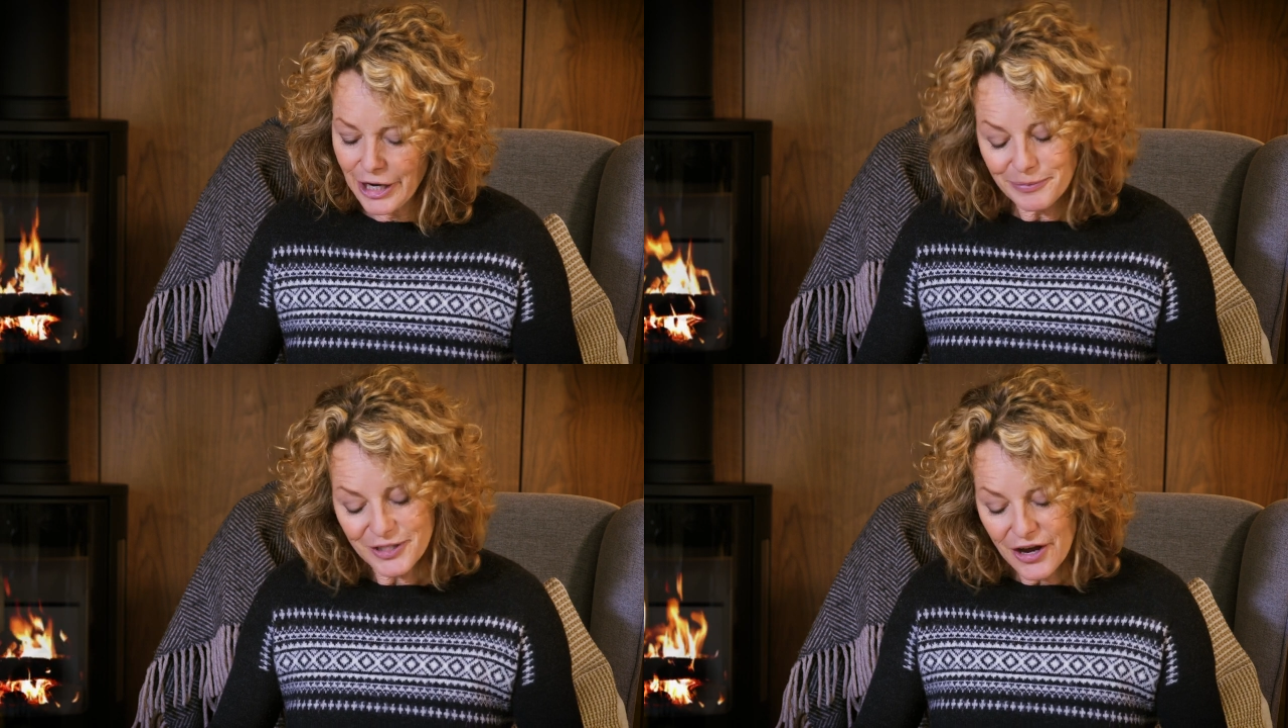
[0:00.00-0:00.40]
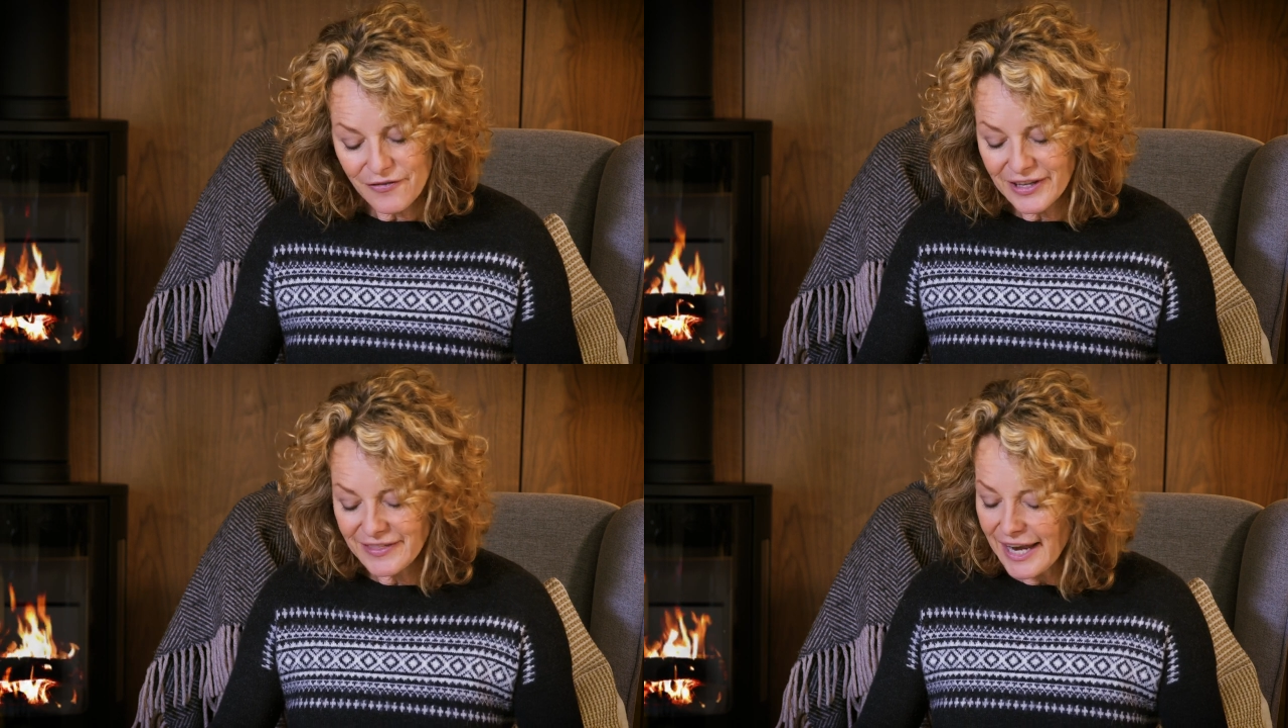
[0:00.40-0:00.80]

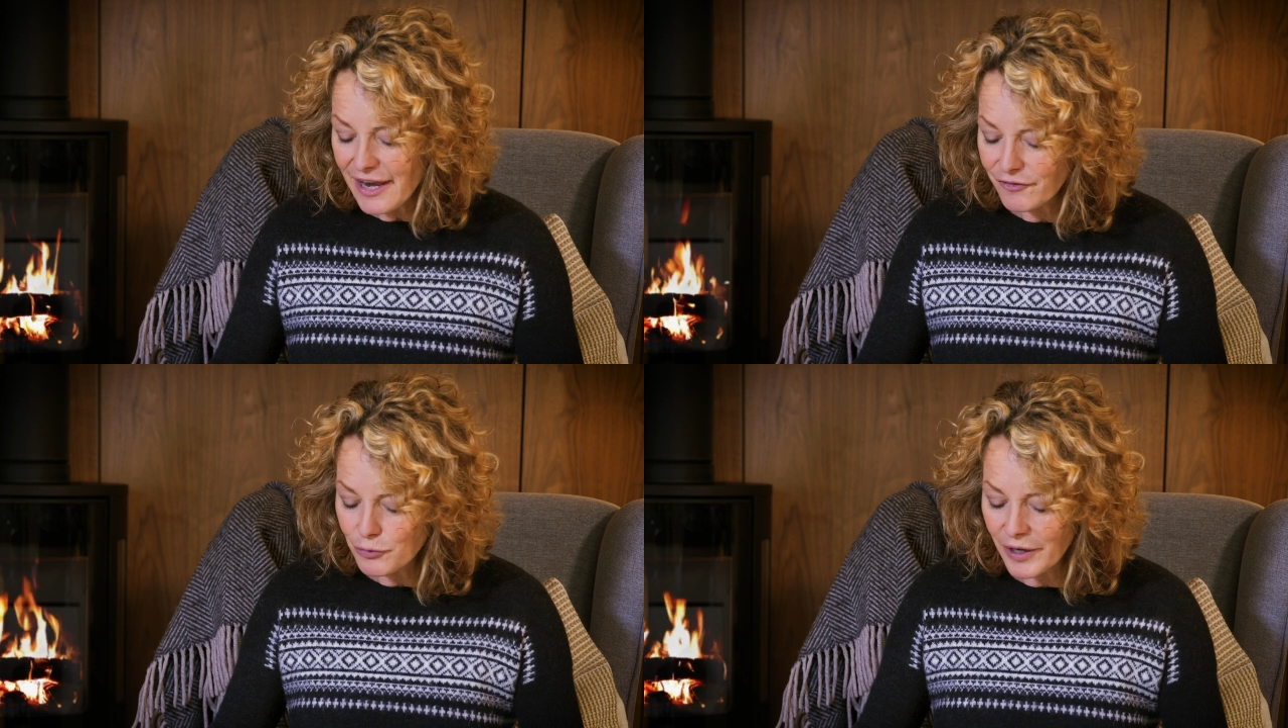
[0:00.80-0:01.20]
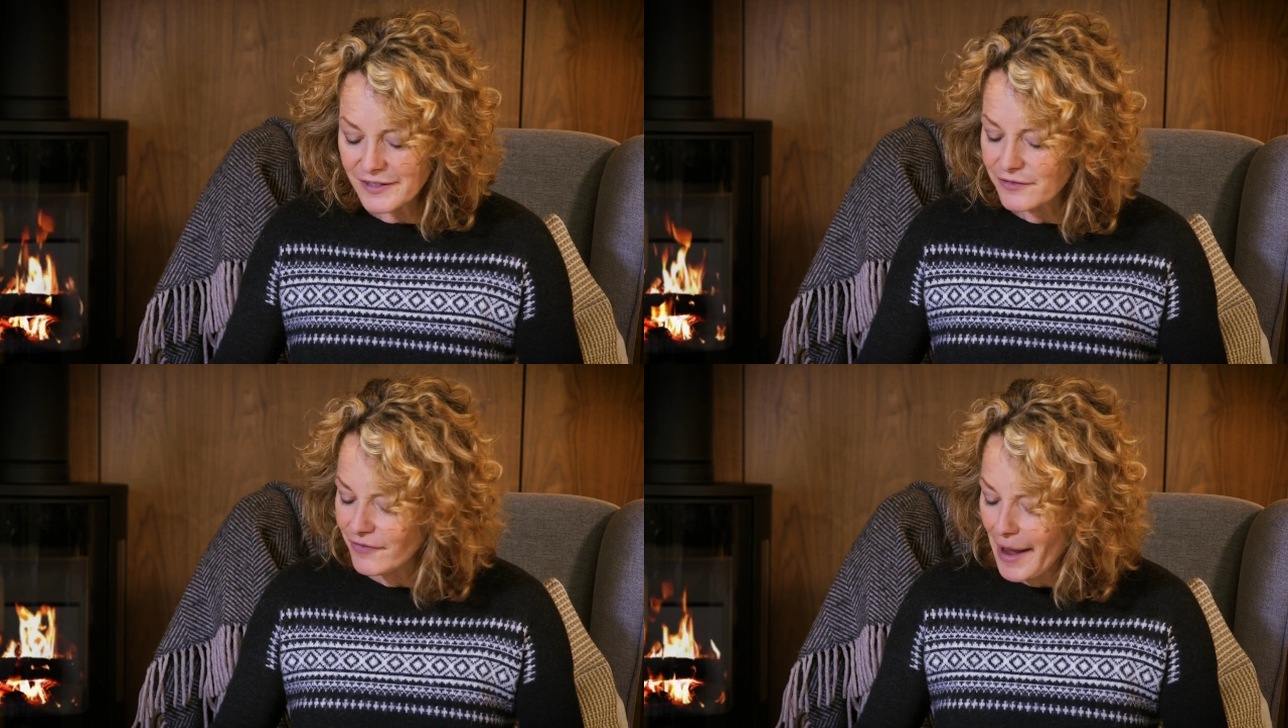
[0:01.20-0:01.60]
observing their loved
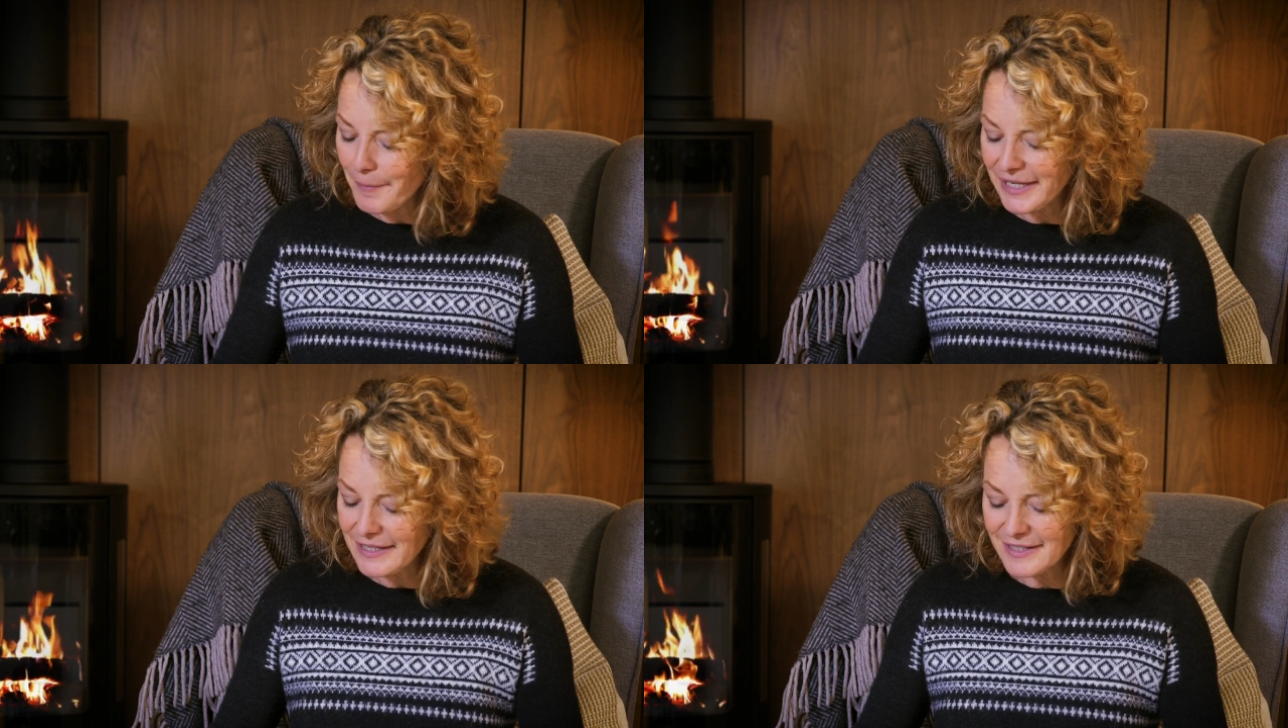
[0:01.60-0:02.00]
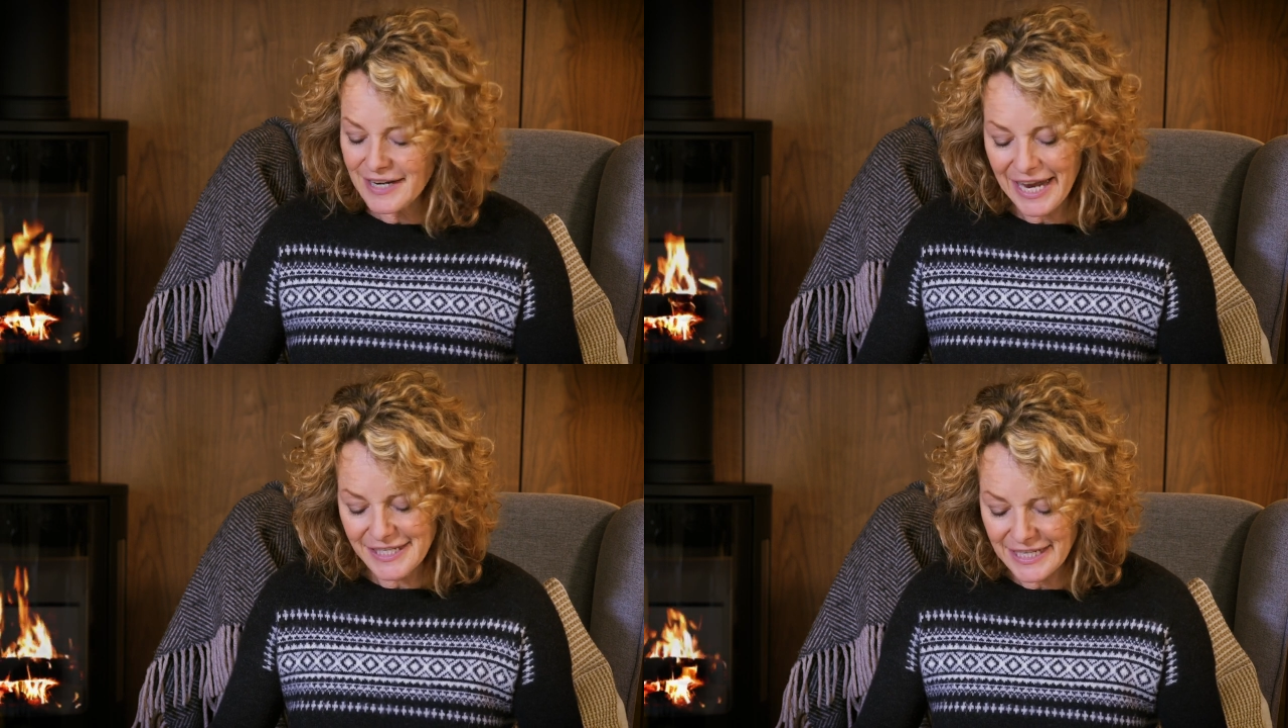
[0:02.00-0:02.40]
ones' families
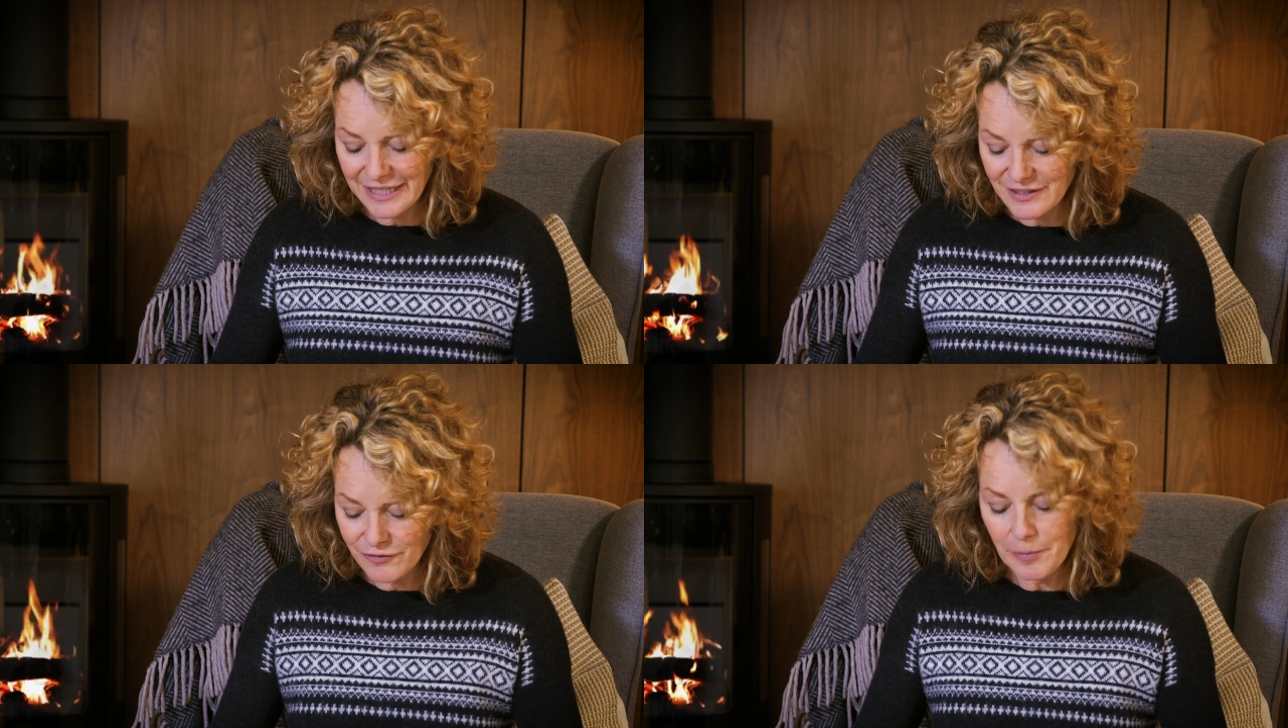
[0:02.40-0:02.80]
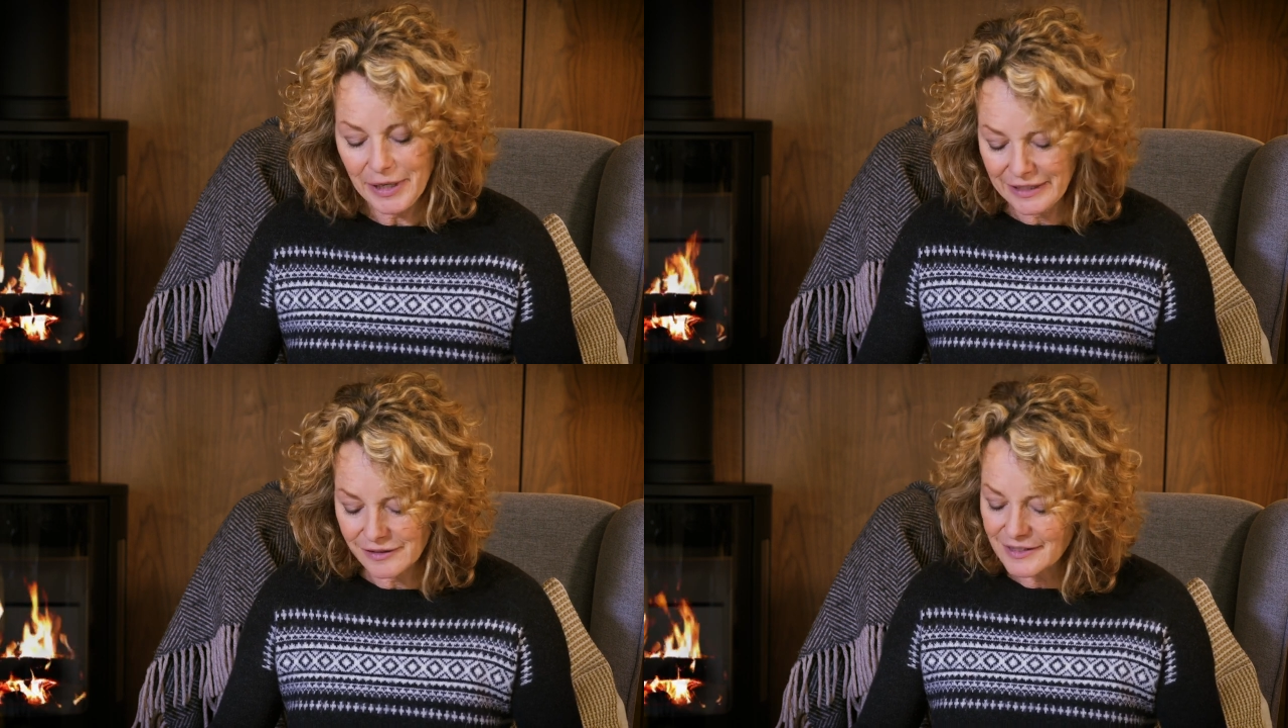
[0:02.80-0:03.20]
and antics from
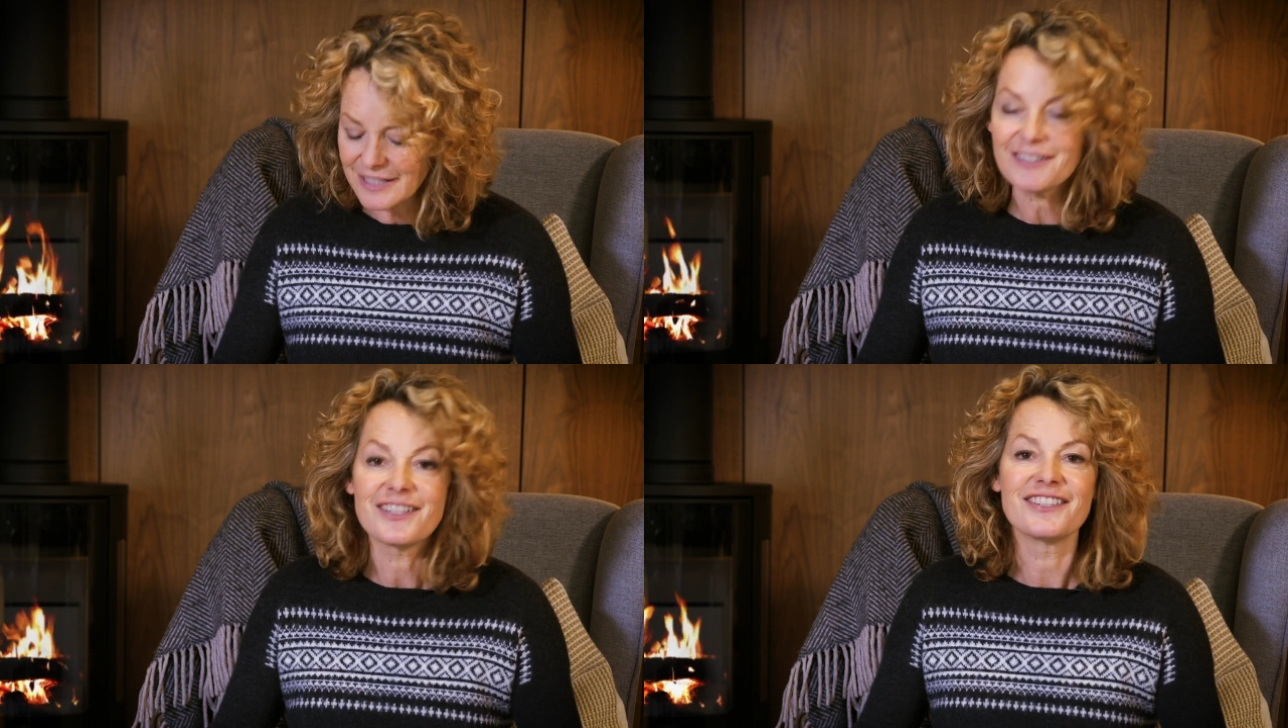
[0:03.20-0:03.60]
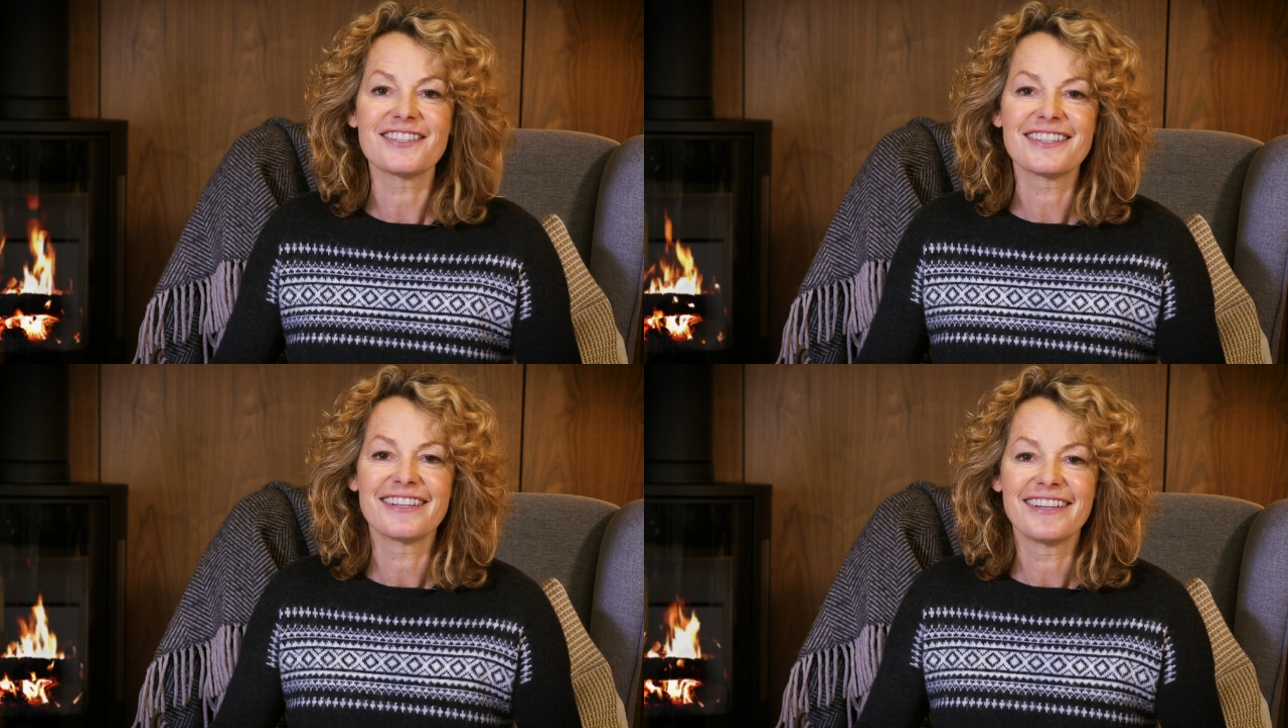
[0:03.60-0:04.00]
a little
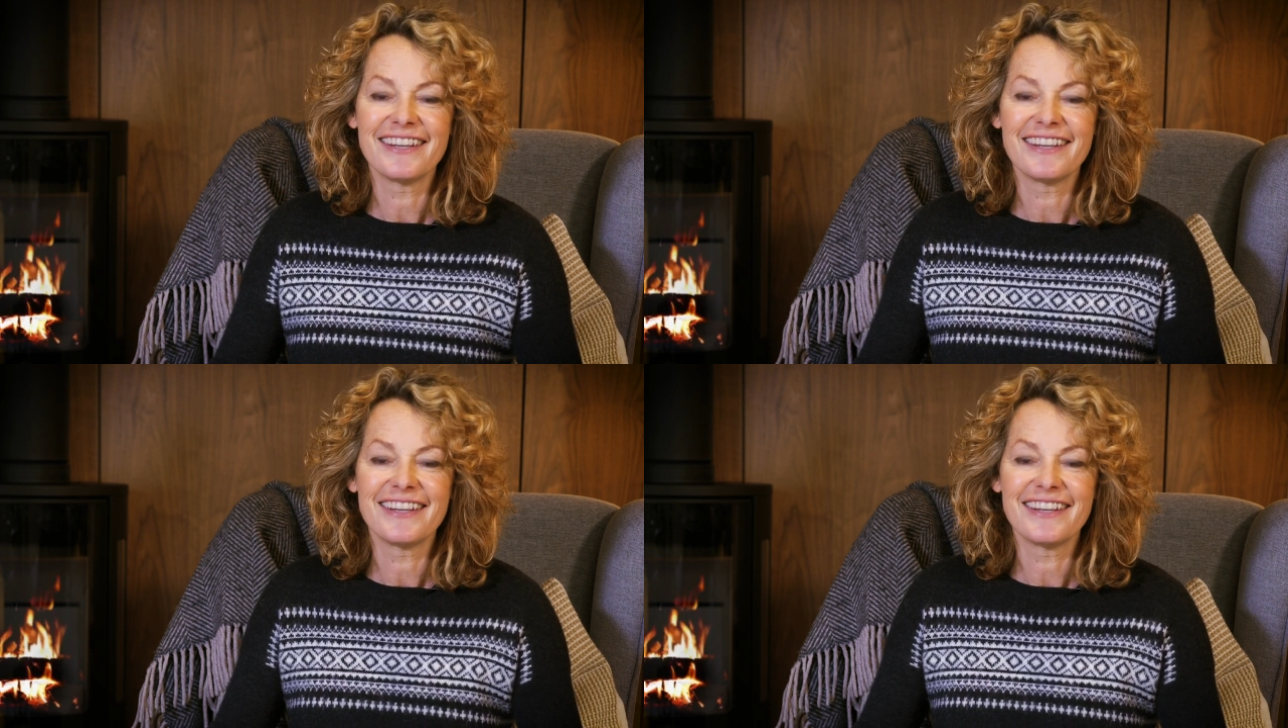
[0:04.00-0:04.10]
distance